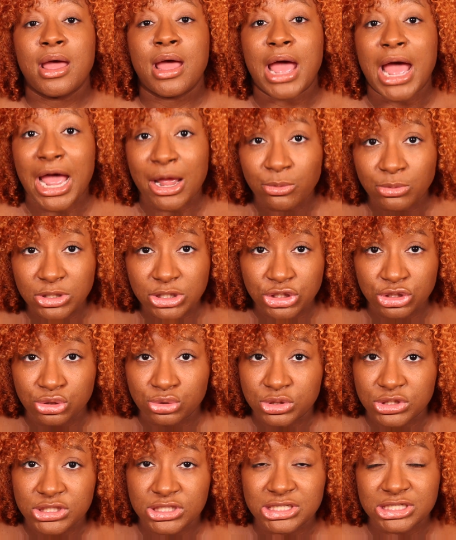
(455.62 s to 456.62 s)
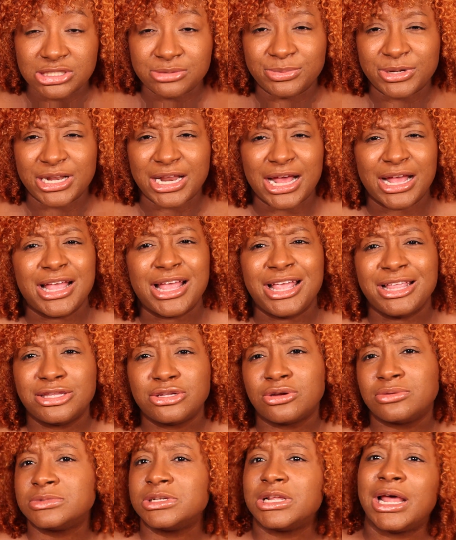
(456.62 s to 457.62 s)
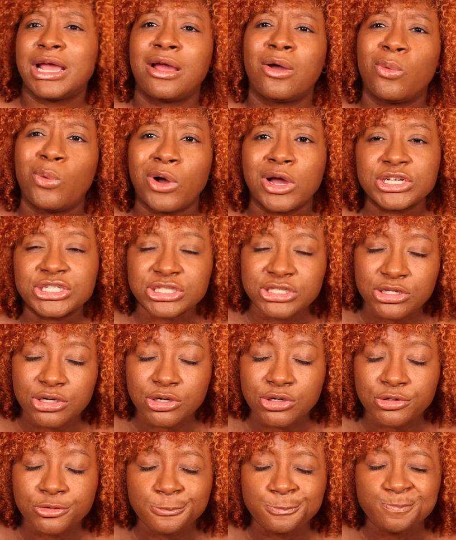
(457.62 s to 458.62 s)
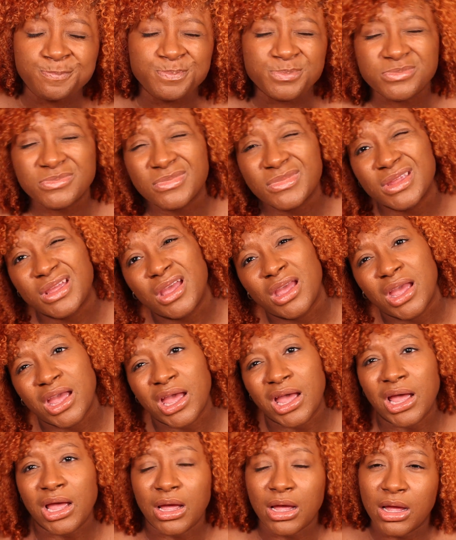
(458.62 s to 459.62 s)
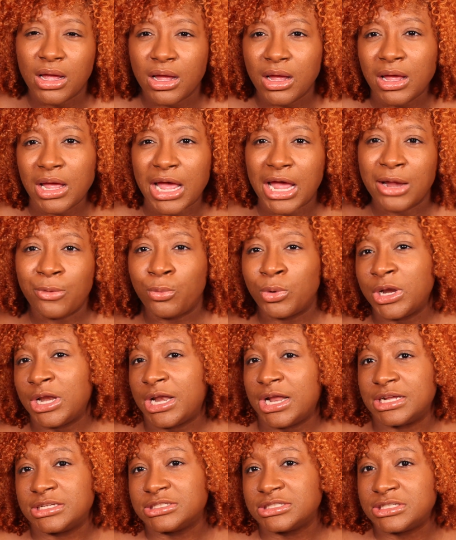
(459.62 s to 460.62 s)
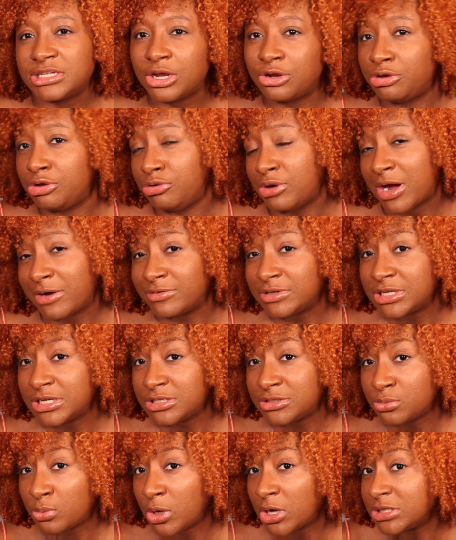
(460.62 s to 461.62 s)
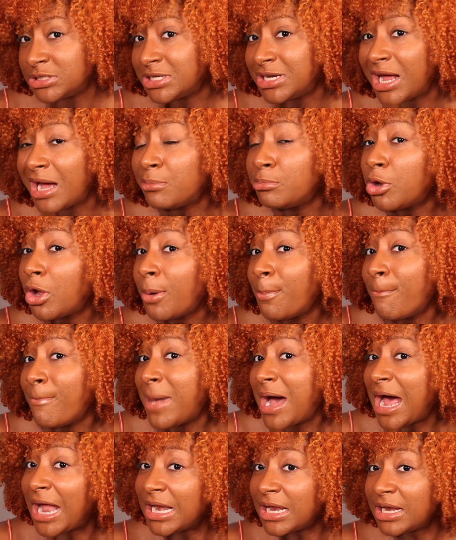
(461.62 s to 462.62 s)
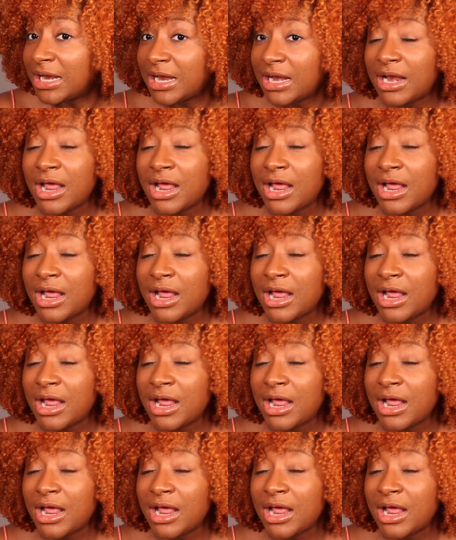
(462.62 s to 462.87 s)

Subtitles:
I would use this. But in terms of like a wash and go, I wouldn't necessarily gravitate towards it. I'm not mad at